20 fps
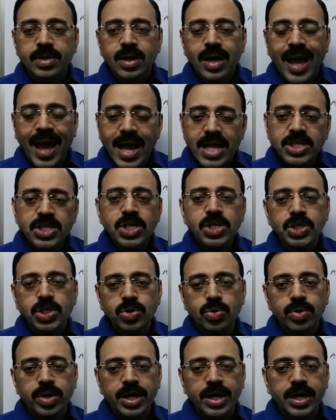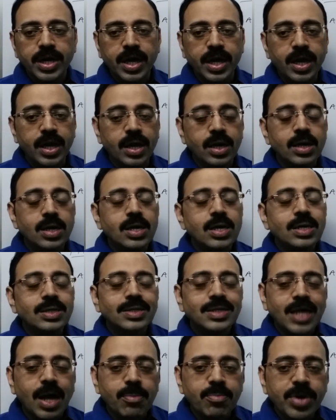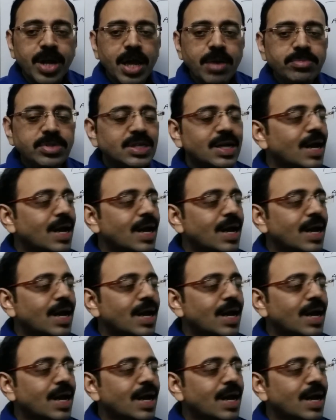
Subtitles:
As a surety, sometimes